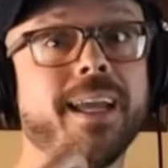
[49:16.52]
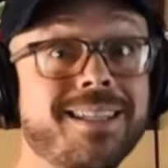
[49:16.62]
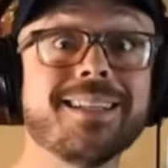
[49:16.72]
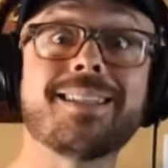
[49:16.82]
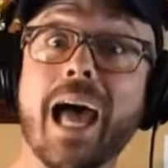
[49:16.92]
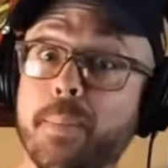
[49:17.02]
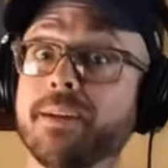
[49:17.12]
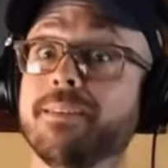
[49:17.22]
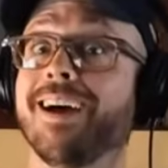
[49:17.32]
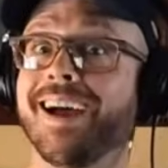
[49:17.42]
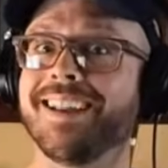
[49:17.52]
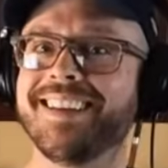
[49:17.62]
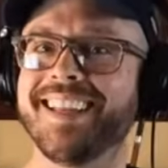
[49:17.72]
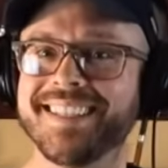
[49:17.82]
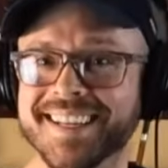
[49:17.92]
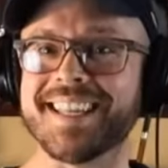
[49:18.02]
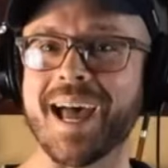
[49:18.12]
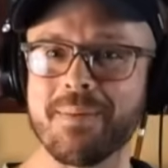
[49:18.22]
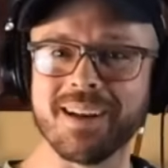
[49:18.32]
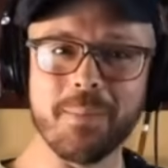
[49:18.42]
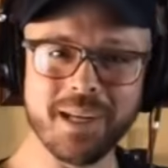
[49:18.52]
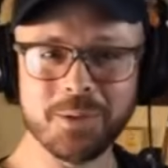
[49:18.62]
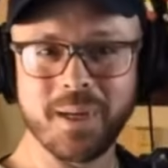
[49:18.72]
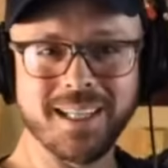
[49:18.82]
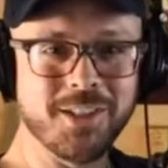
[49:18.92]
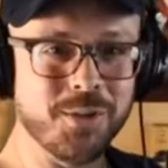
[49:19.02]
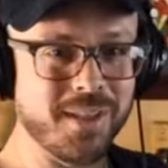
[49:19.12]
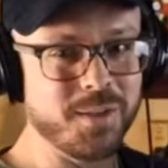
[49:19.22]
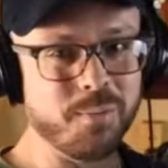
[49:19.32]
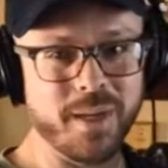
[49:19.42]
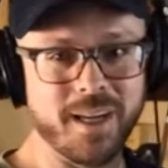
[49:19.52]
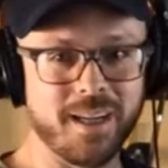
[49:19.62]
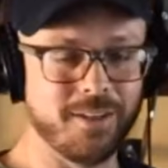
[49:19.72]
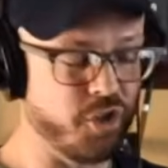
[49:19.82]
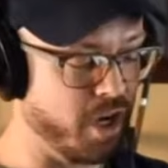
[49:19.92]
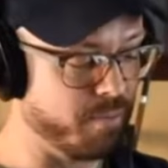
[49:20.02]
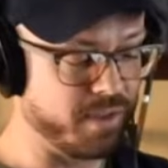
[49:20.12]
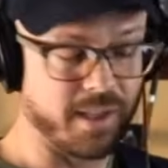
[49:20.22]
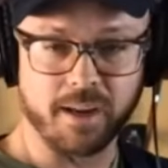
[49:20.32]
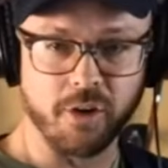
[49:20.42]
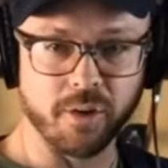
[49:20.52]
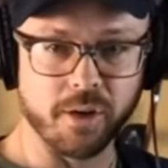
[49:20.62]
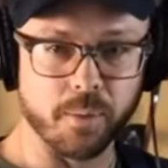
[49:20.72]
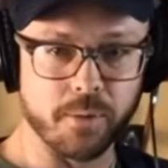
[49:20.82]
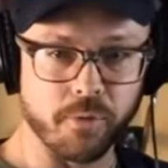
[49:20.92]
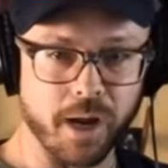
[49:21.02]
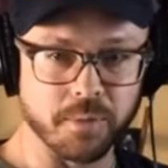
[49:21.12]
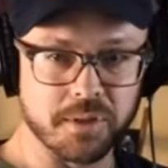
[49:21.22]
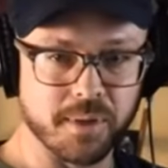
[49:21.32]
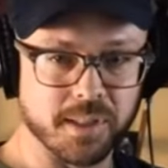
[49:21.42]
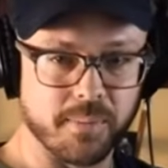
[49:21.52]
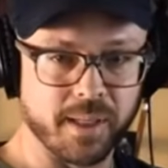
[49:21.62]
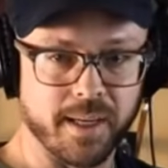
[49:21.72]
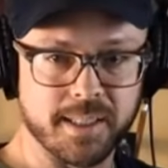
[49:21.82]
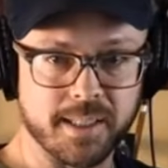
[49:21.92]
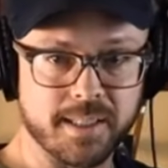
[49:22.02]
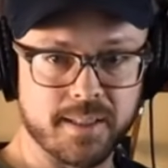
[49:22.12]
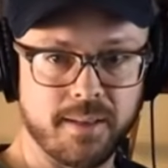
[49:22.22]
does happen a lot. It does happen a lot because we can do these big jumps, like earlier when Ron was doing something like this.